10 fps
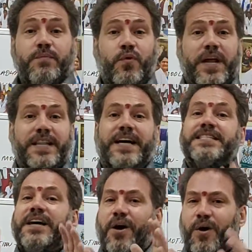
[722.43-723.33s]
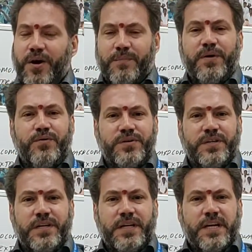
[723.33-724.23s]
and Mooladhara all about.
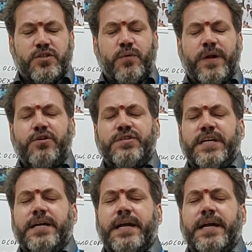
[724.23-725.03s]
So when you sit